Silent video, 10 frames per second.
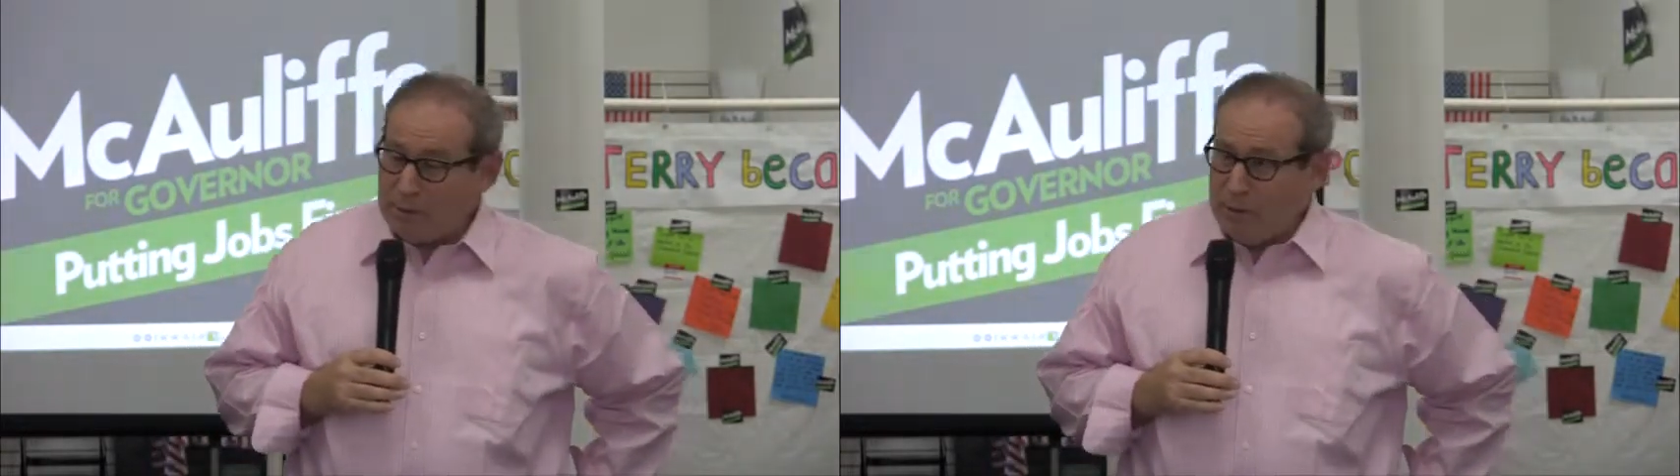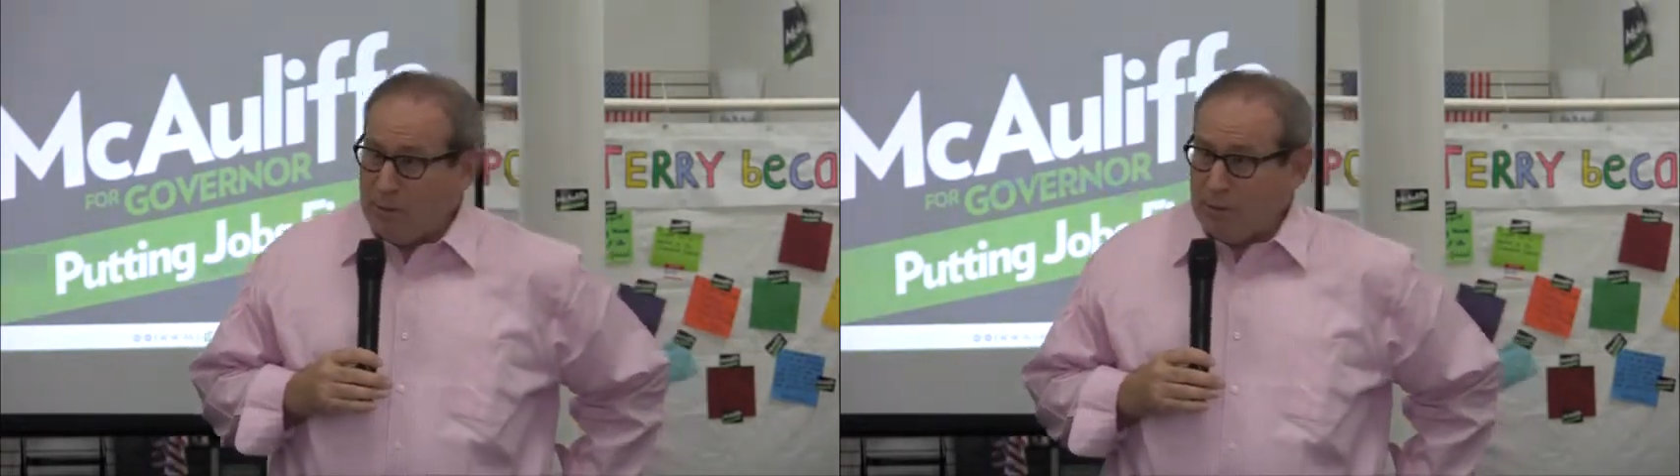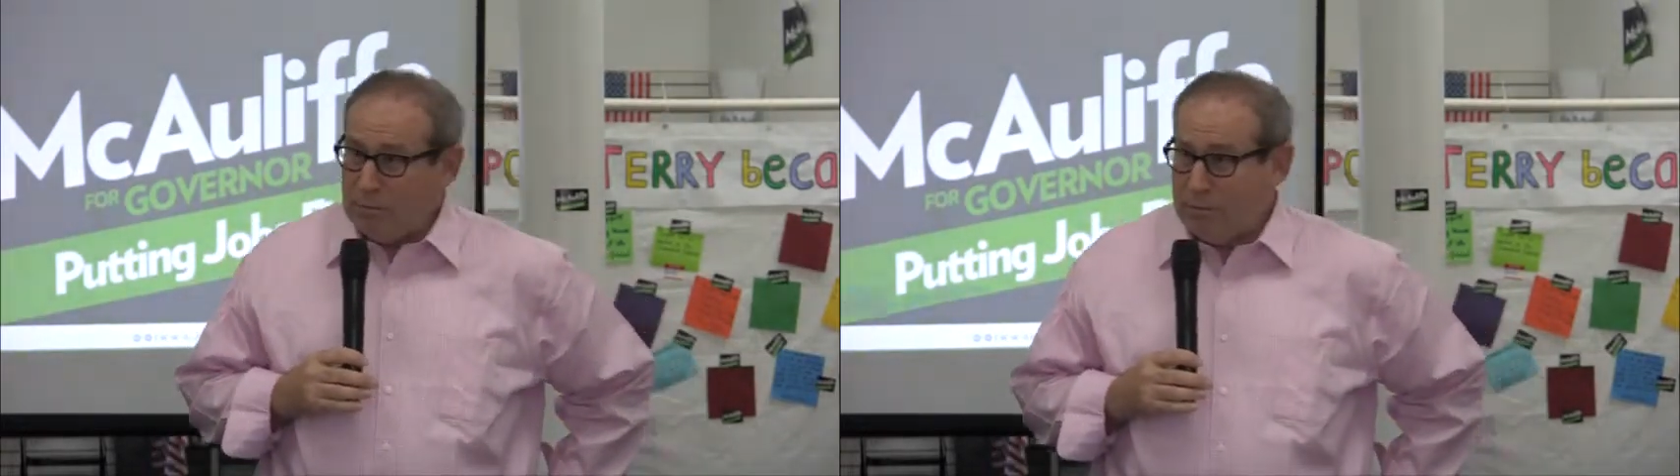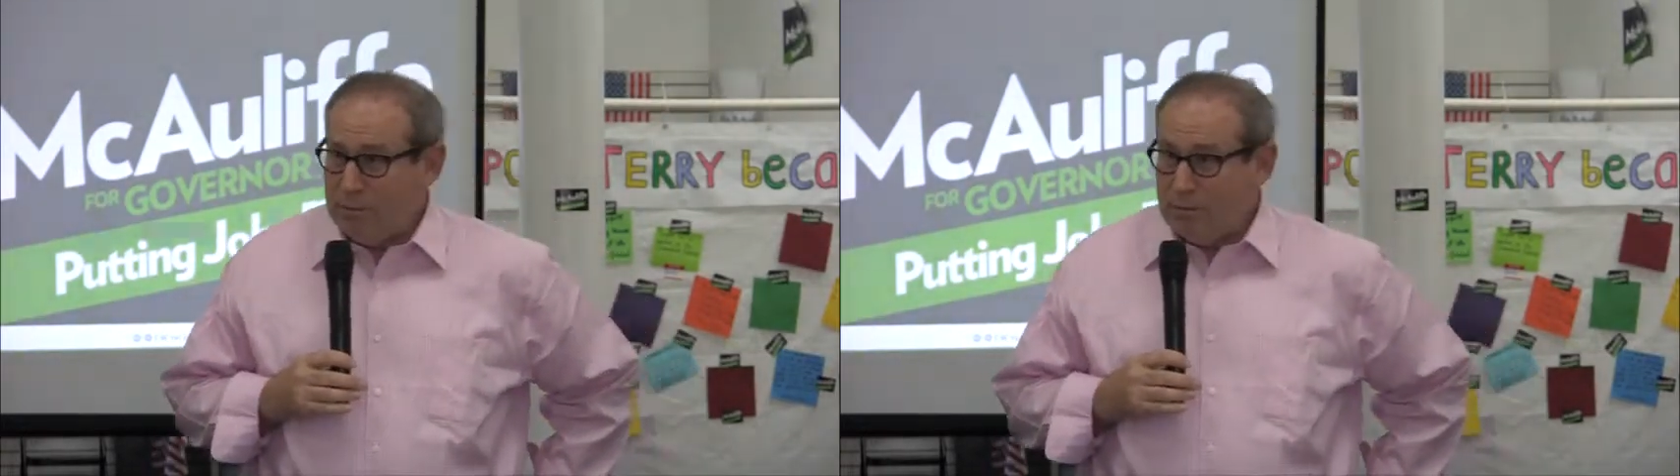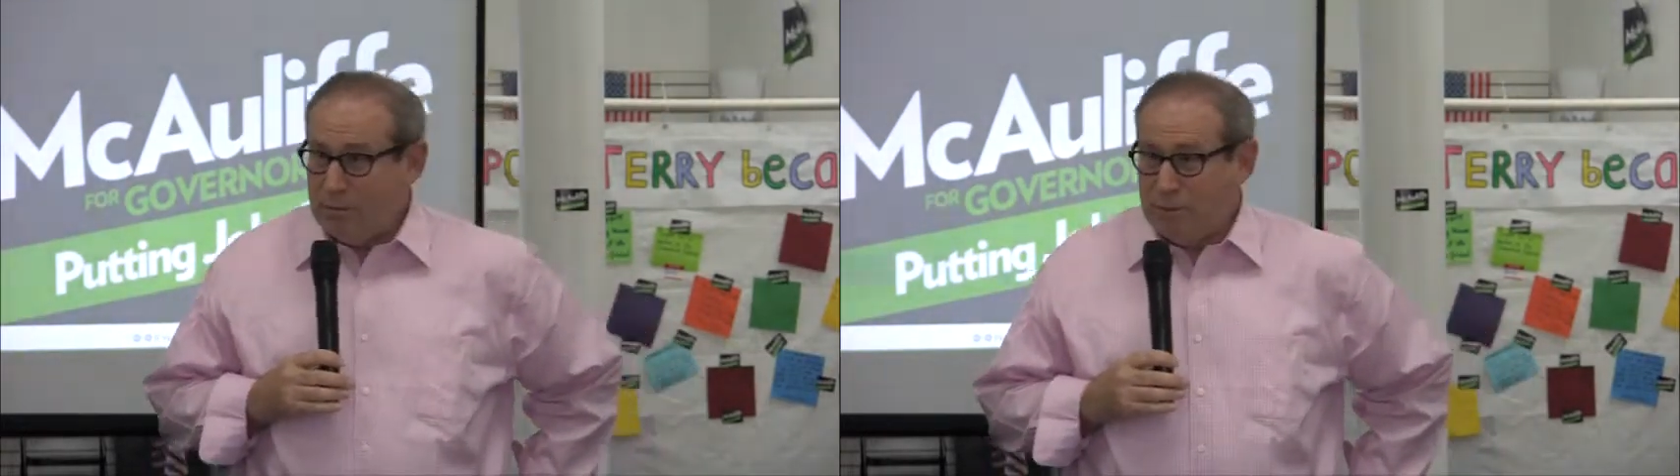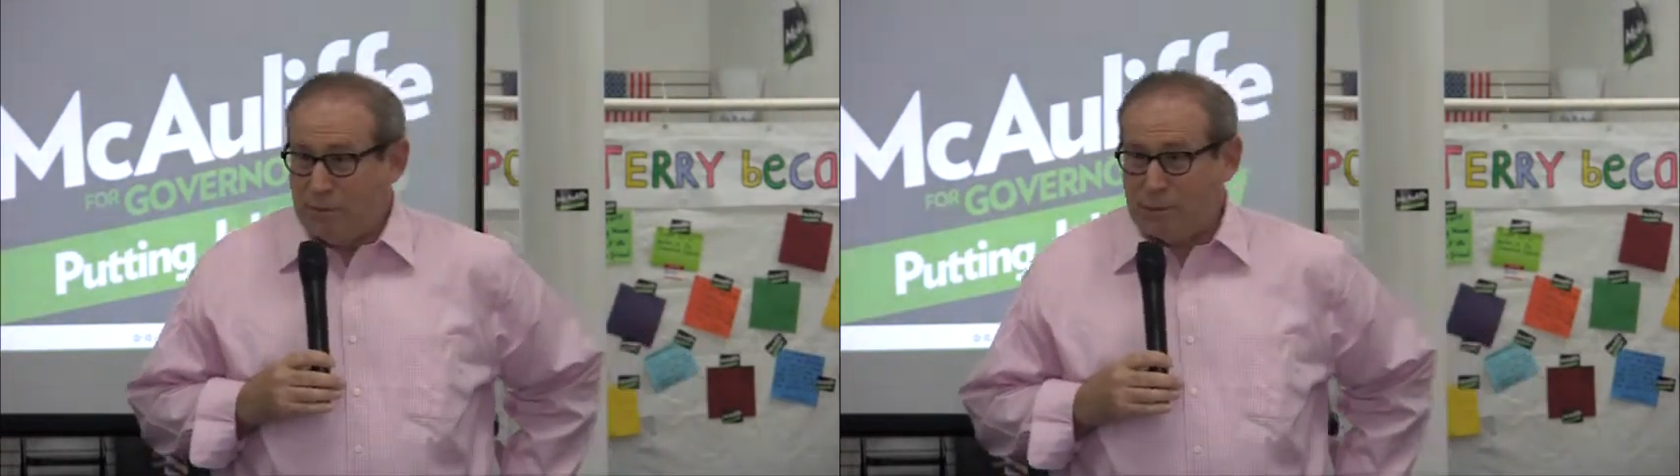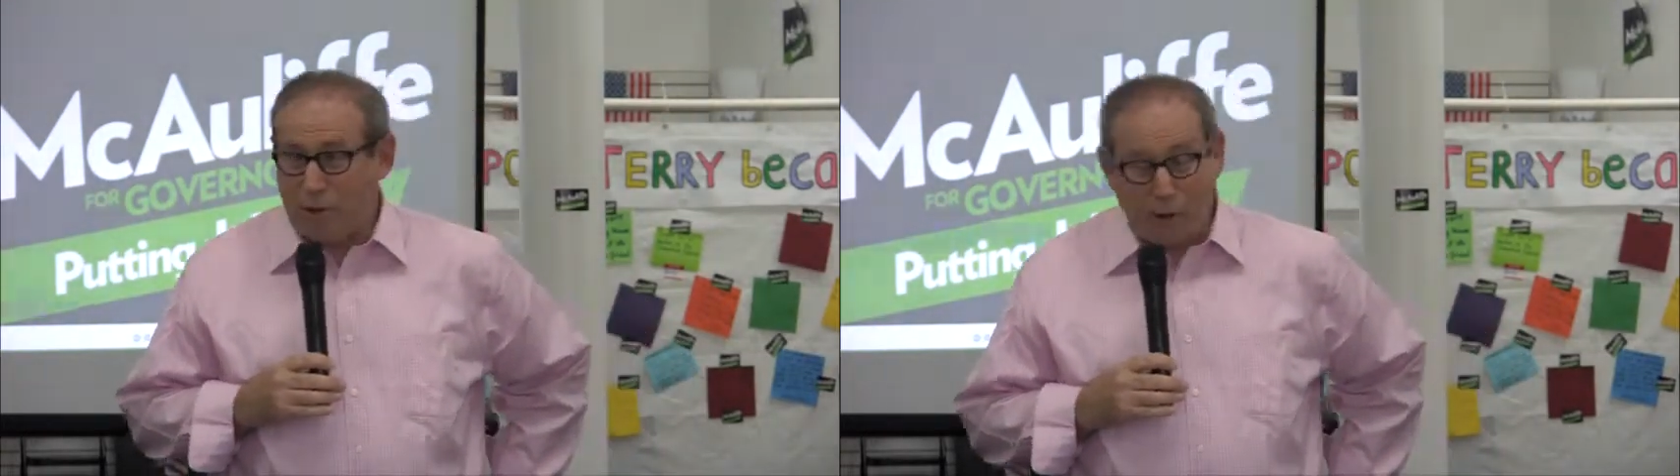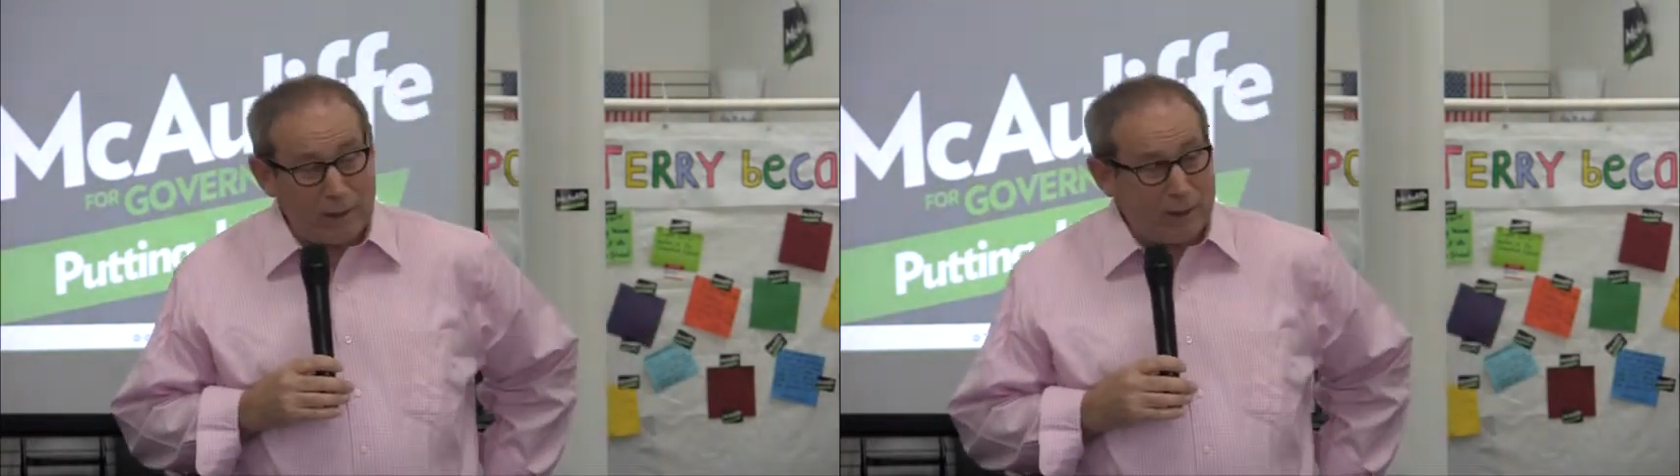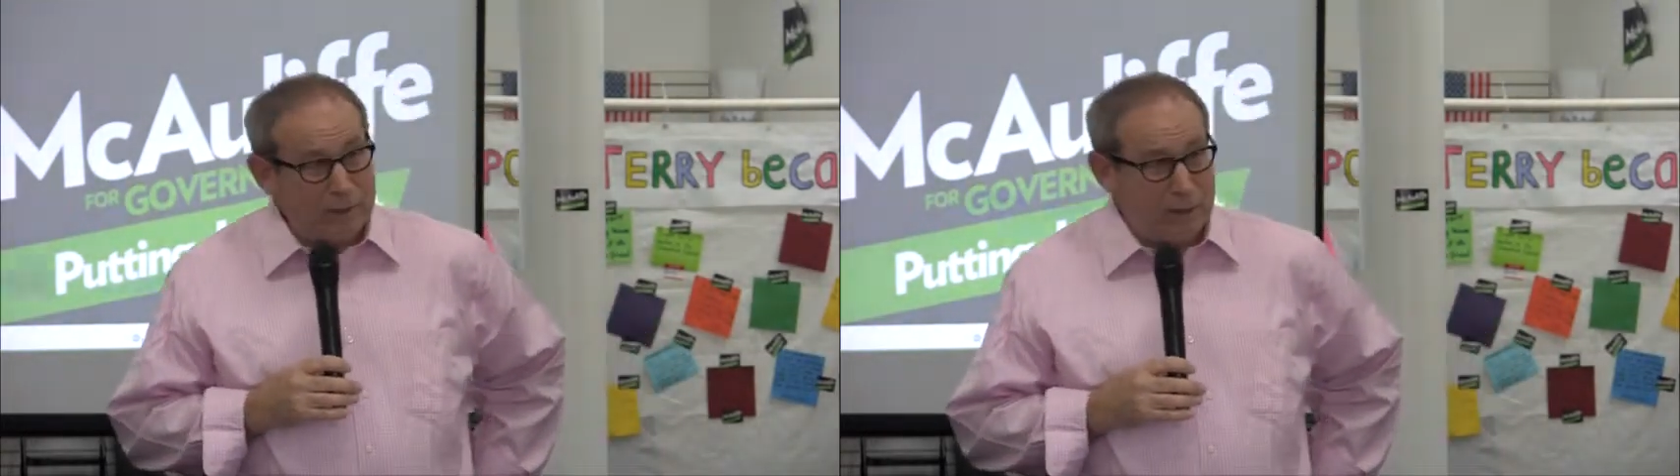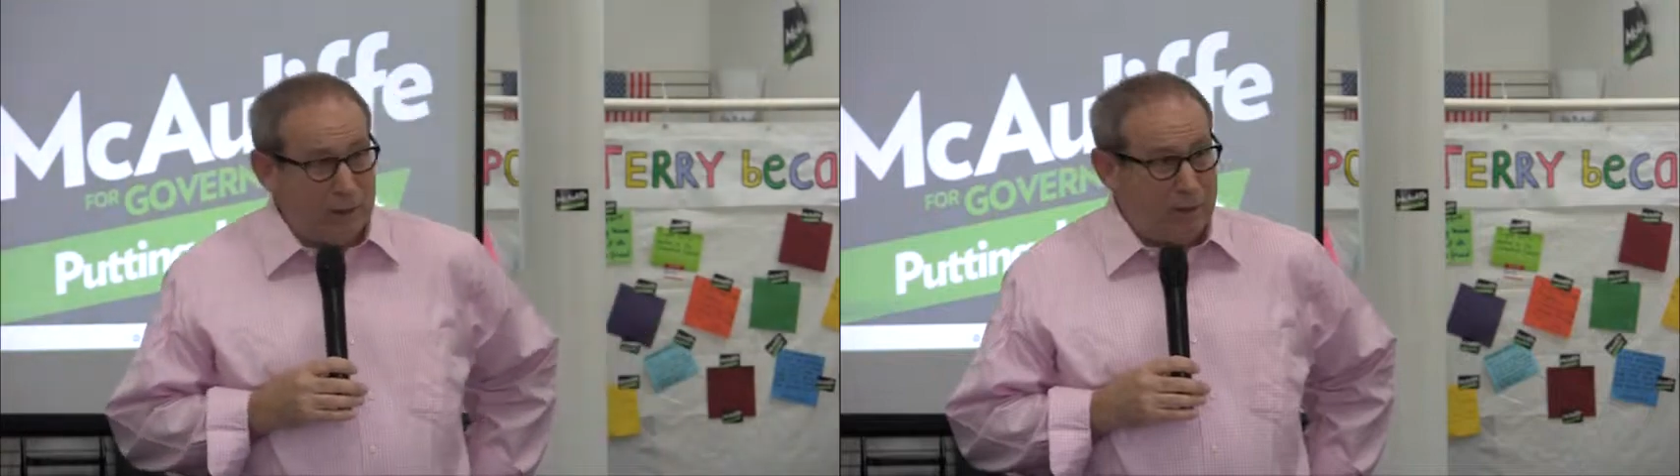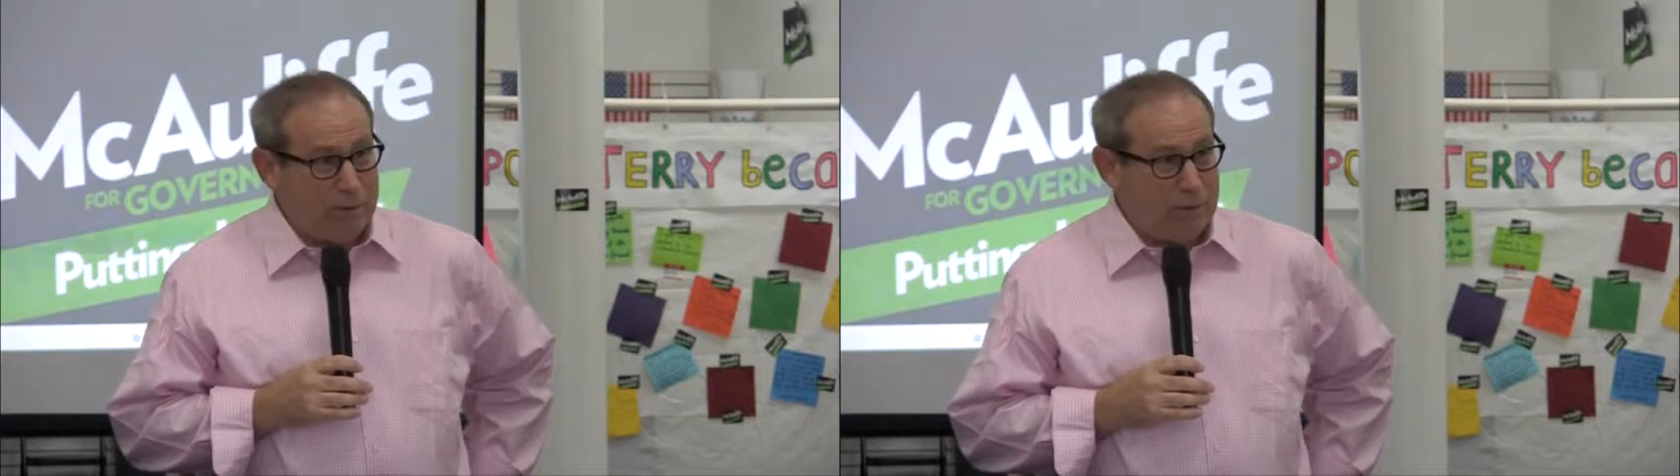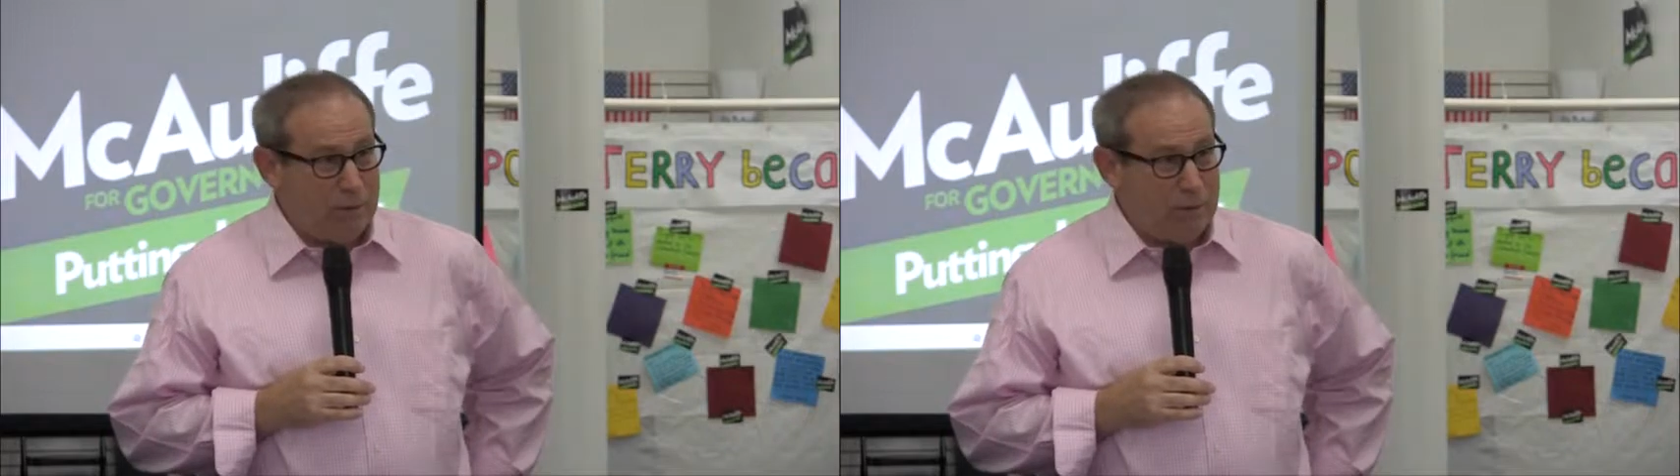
bill, majority leader's bill,